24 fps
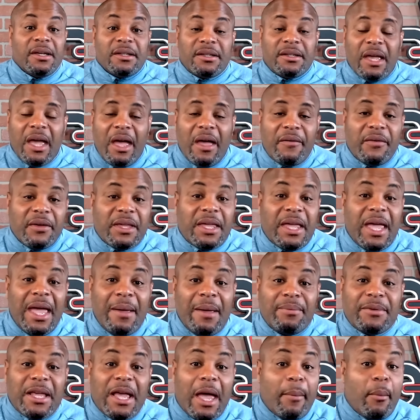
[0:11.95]
to have a
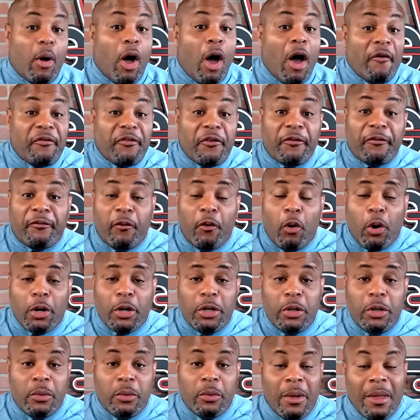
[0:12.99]
Game Time offer for
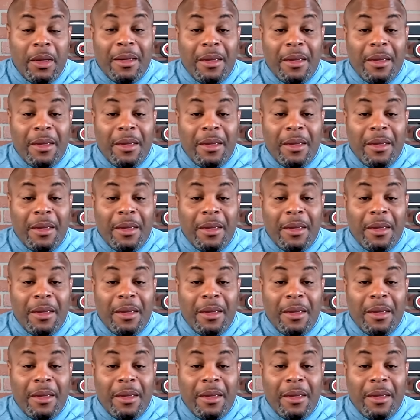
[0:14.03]
you